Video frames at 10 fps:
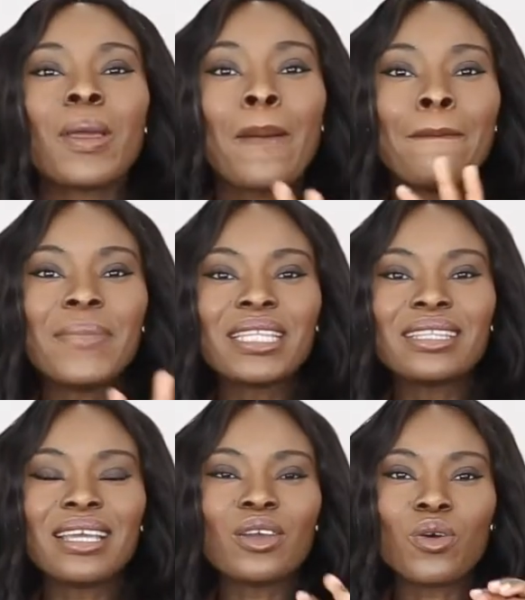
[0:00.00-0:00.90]

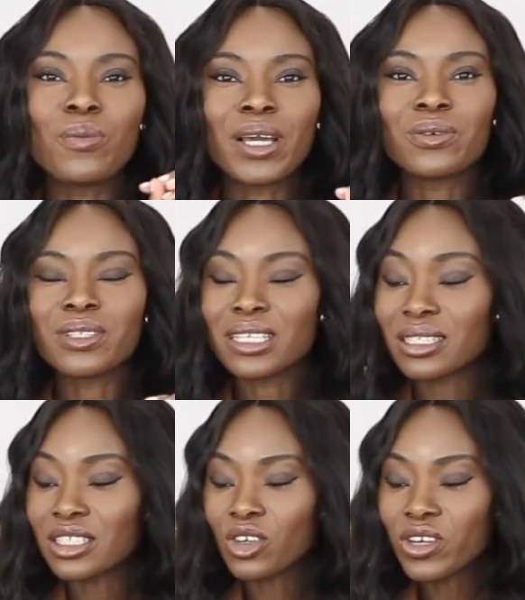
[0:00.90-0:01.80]
midday, oh my
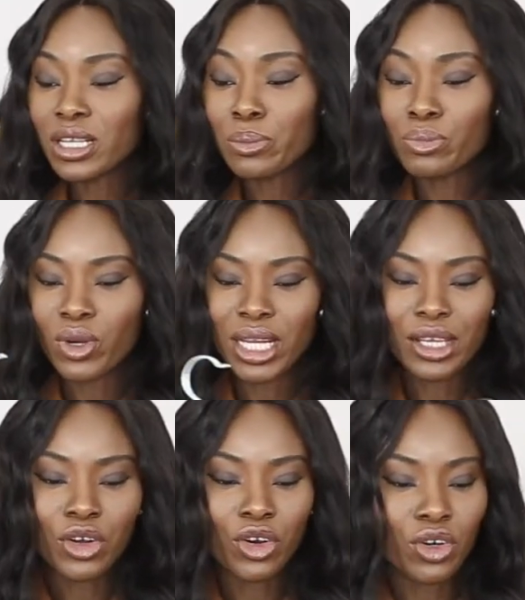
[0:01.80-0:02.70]
goodness, it's already
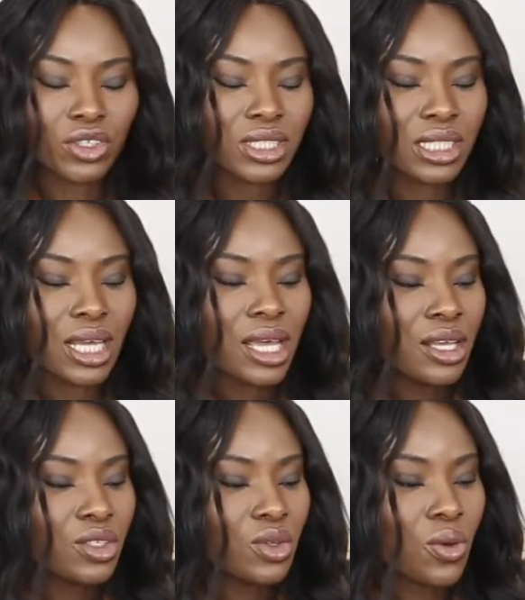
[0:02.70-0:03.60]
boiling hot.
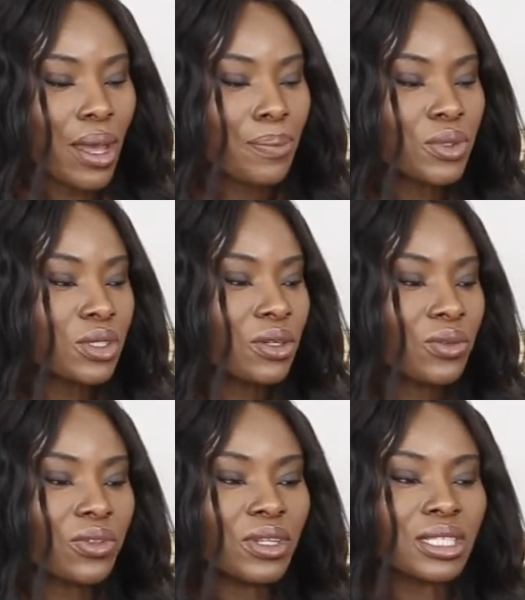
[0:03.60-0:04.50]
So I put
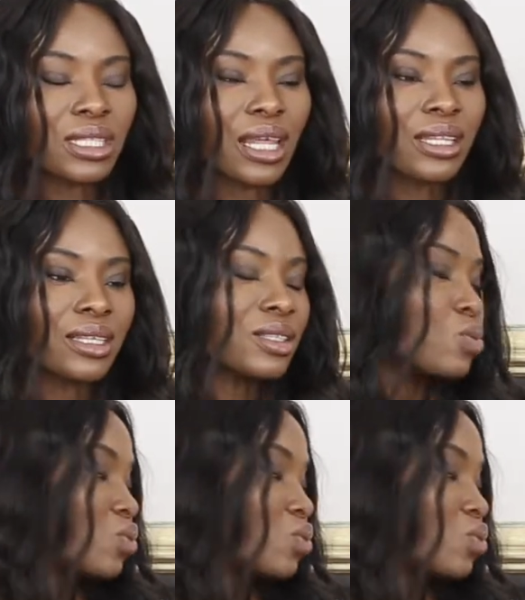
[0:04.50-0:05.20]
on things like this,